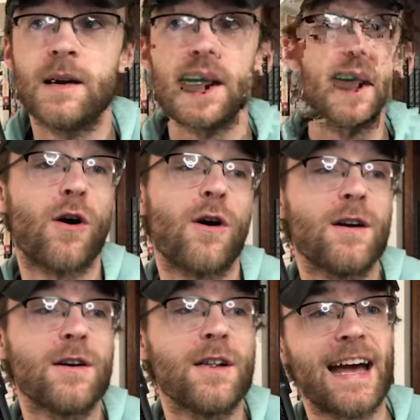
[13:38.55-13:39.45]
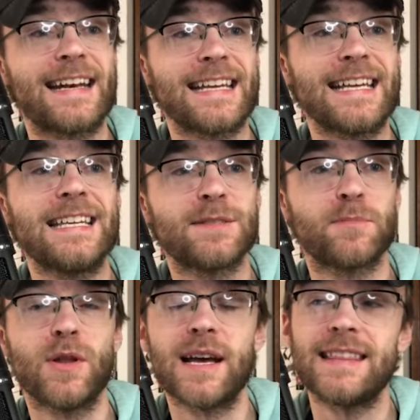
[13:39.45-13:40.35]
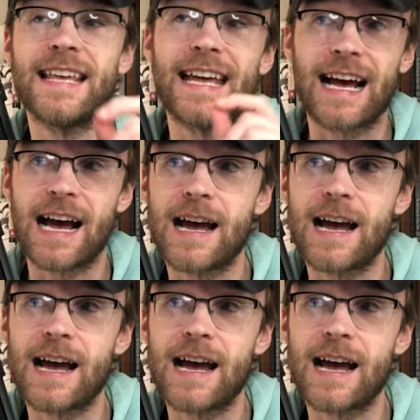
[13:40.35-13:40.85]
But a card that is played that